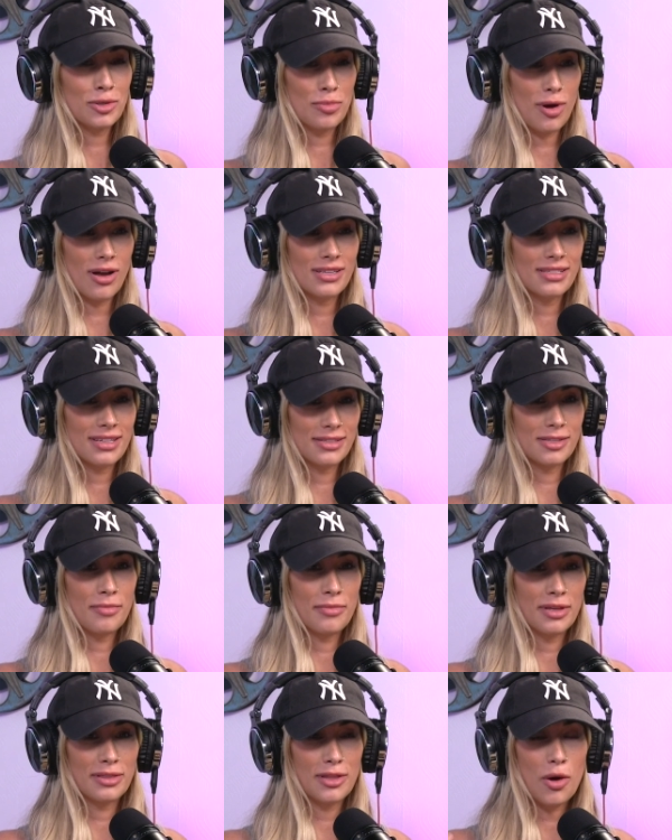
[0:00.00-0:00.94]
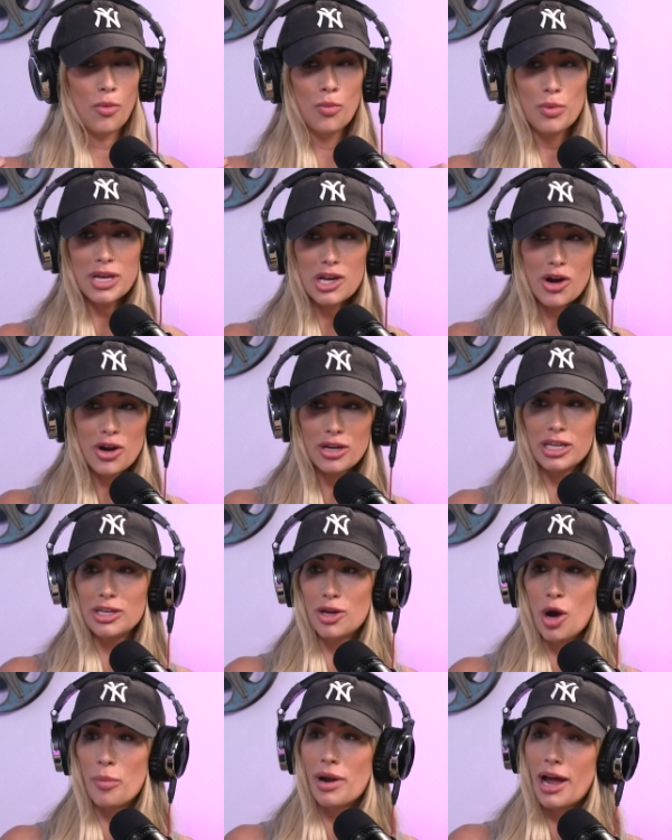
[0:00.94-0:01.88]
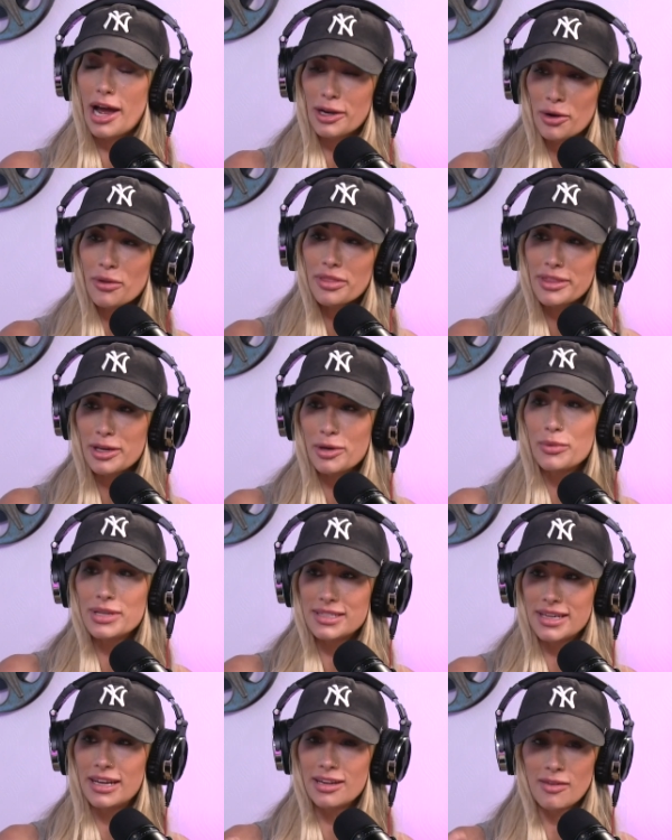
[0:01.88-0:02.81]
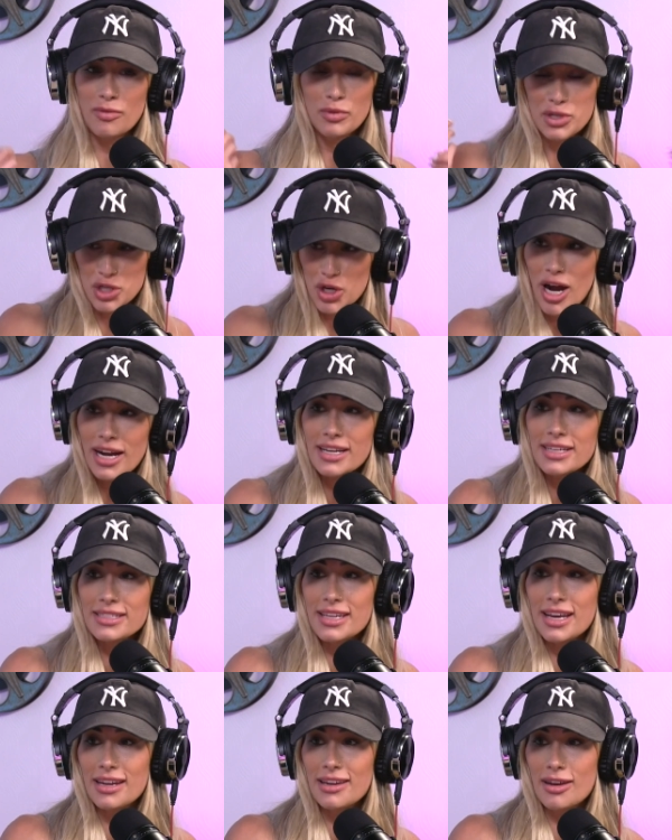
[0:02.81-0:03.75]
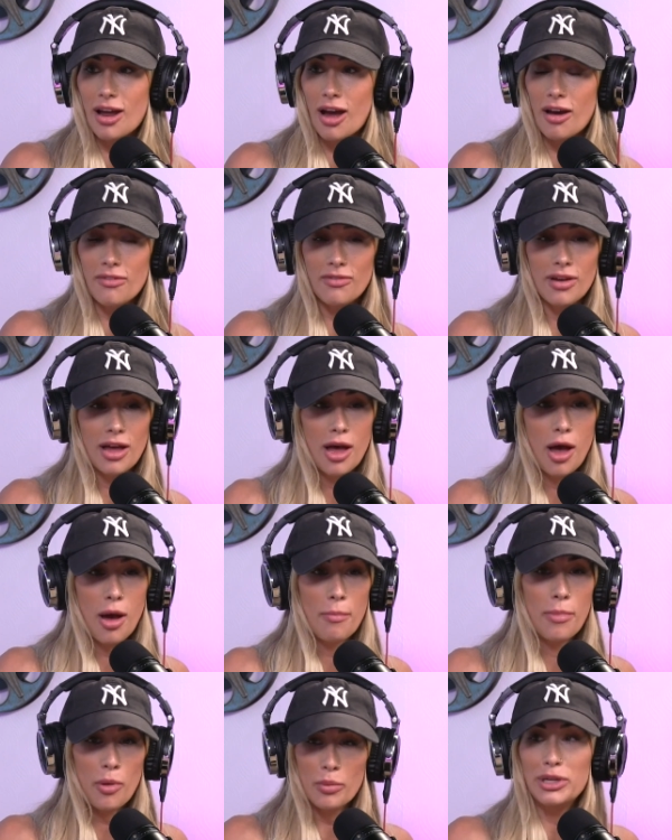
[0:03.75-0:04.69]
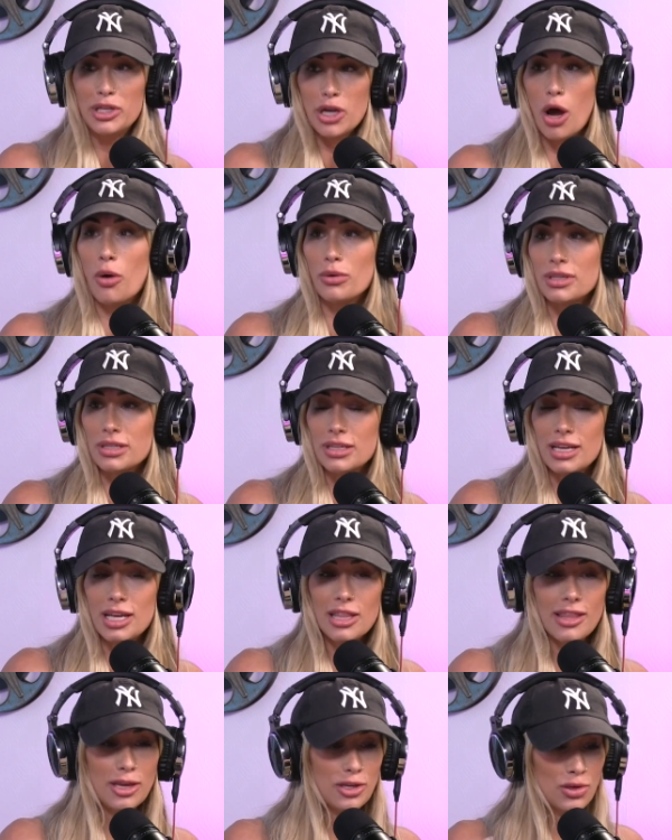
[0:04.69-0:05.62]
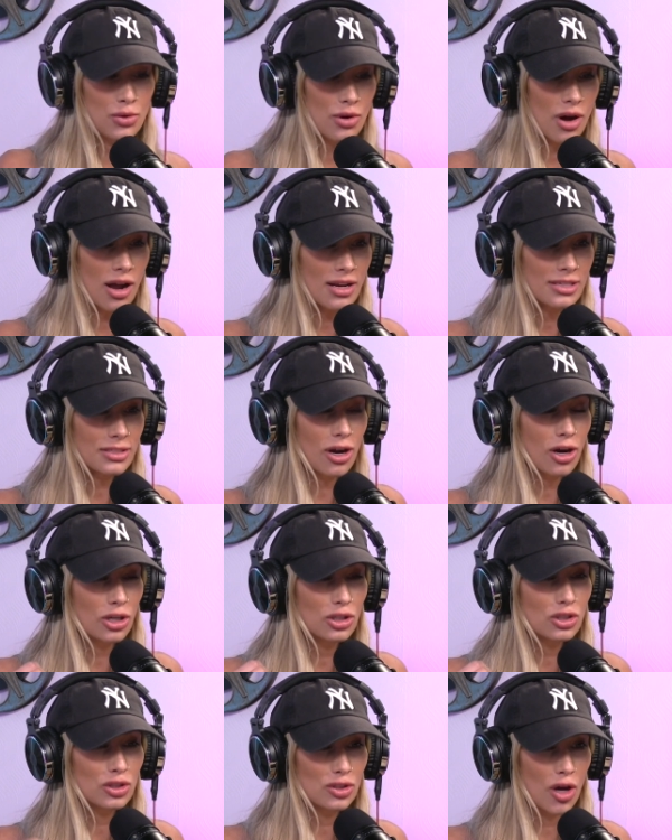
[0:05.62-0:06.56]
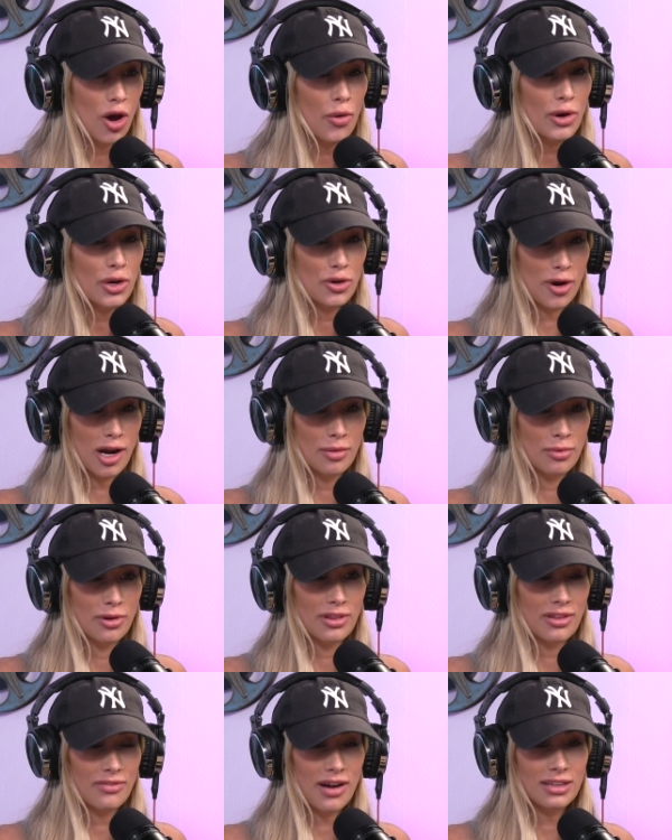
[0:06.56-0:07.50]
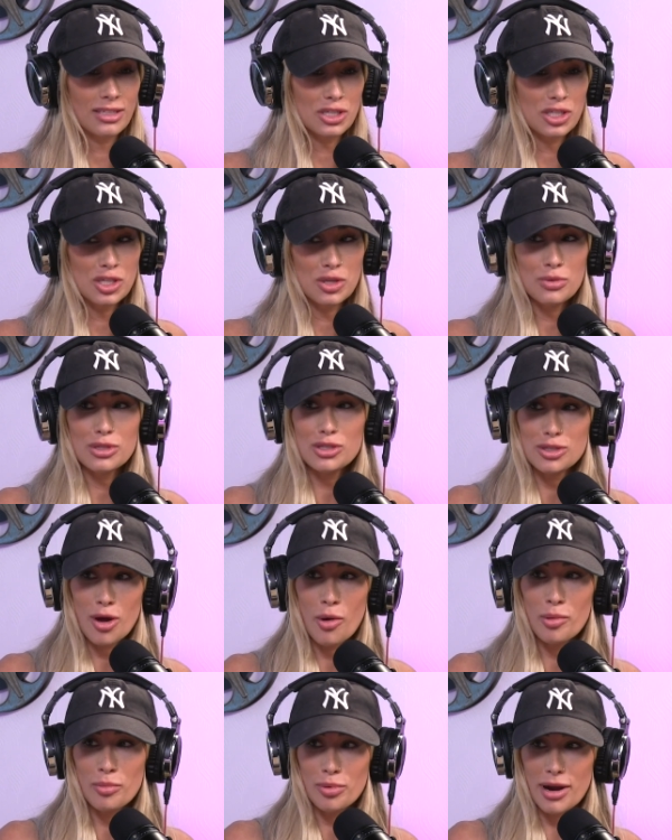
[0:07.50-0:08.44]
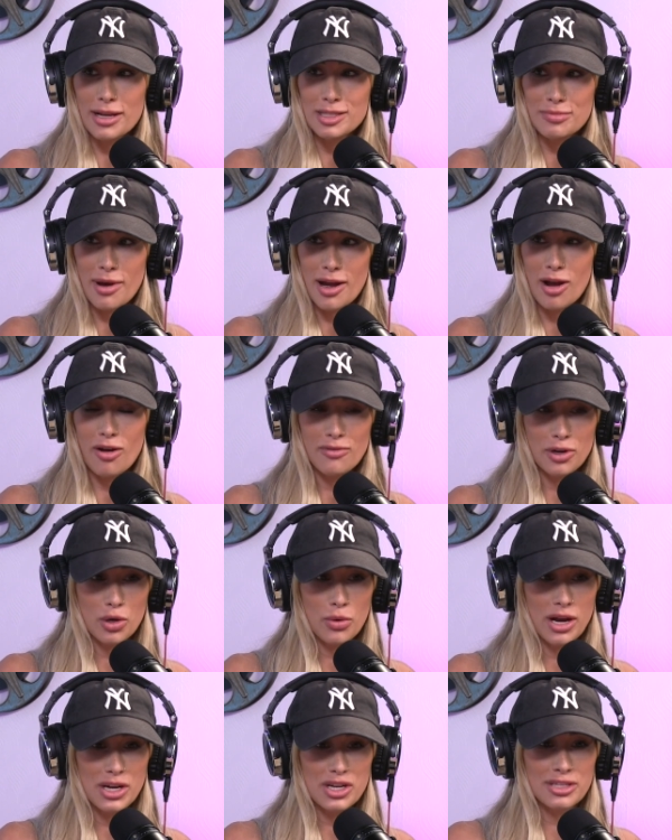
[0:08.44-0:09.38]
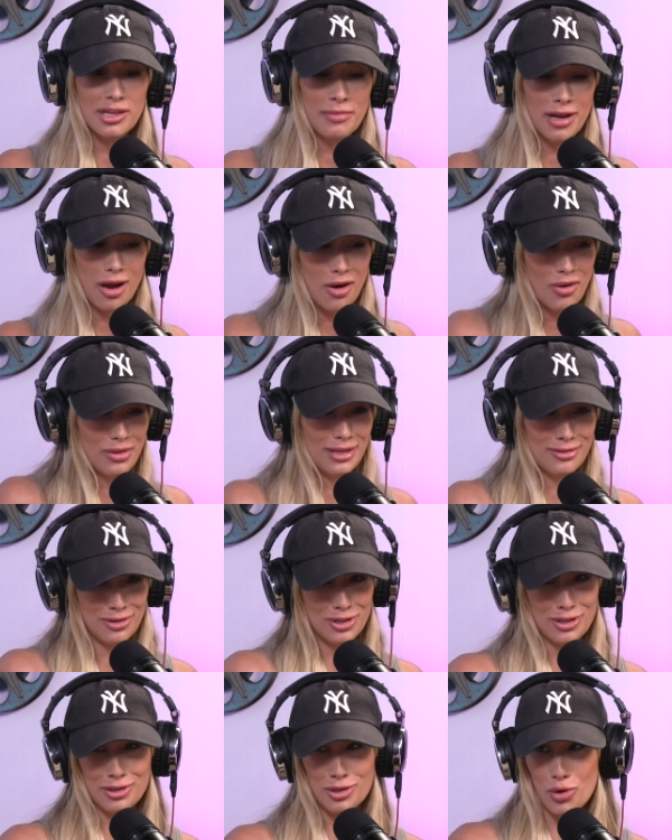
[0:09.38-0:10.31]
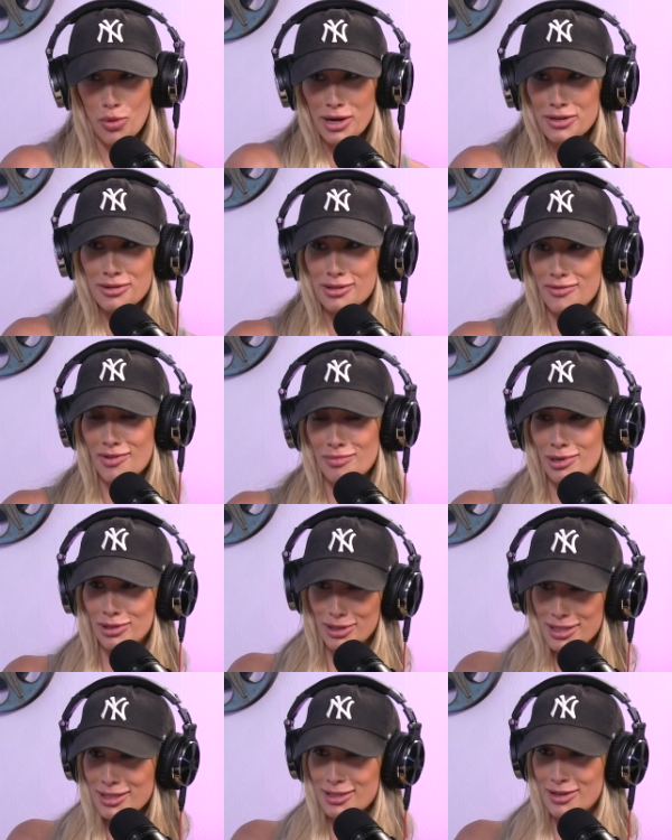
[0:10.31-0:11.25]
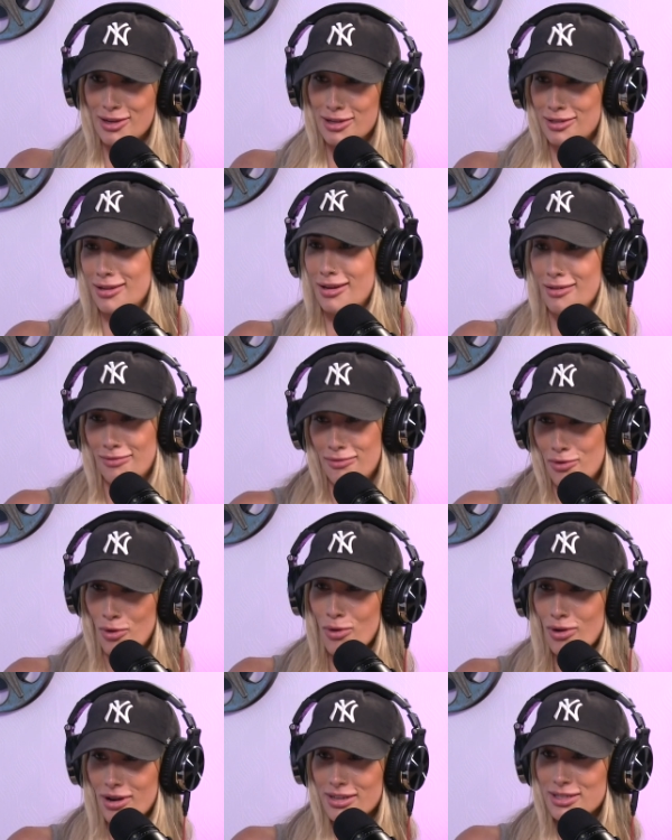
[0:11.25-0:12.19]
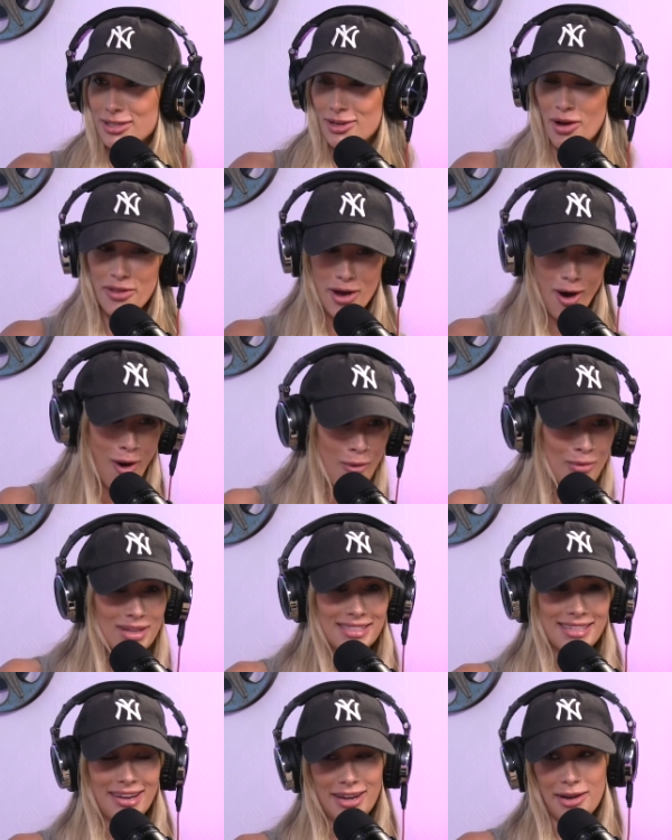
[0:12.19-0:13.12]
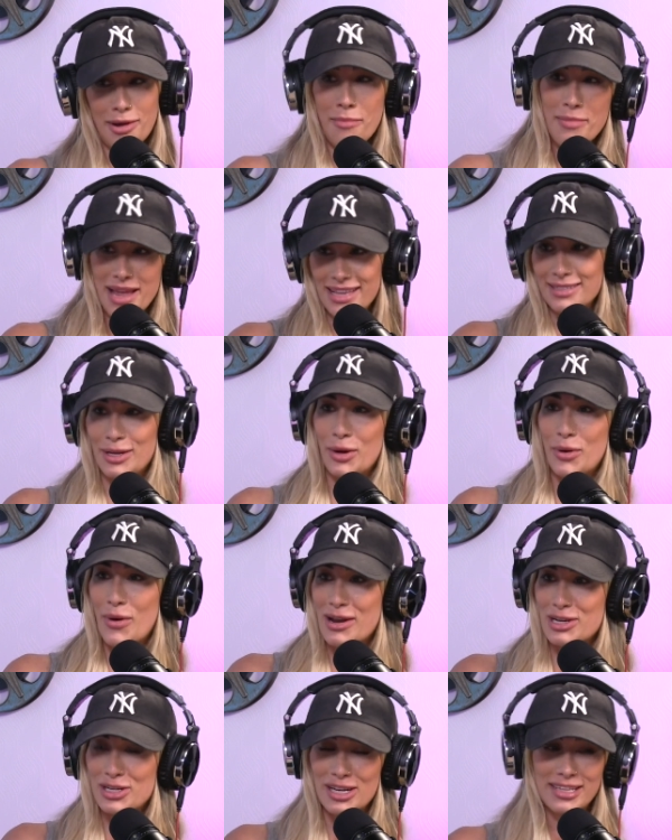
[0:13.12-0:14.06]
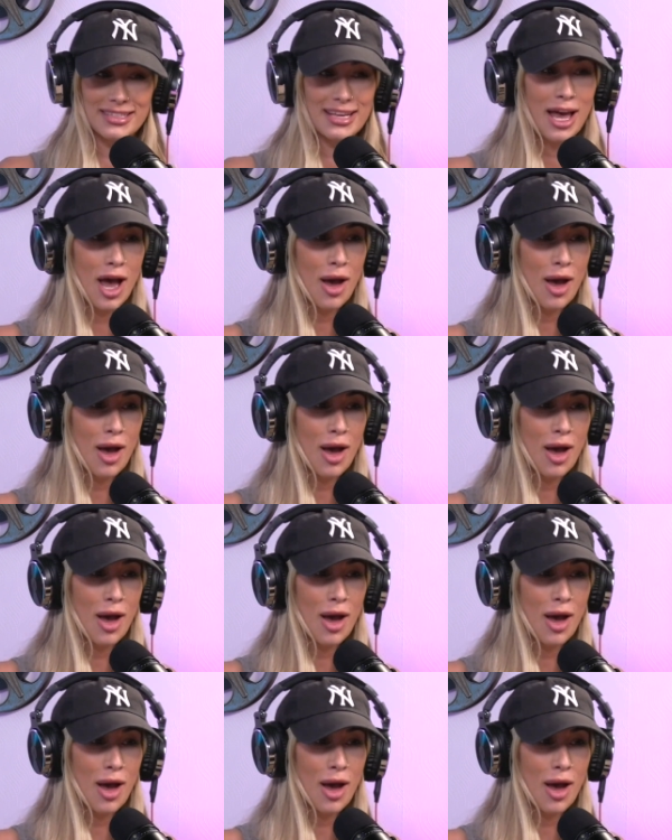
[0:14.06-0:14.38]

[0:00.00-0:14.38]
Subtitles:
Paz said something that we already know, but I don't think we say it enough. We try to say it enough, but we don't. That you guys are so incredible. The fact that she was so impressed by all of your questions, I'm like, oh, these are just the questions from our listeners. Like, of course, you know, they always send in amazing questions.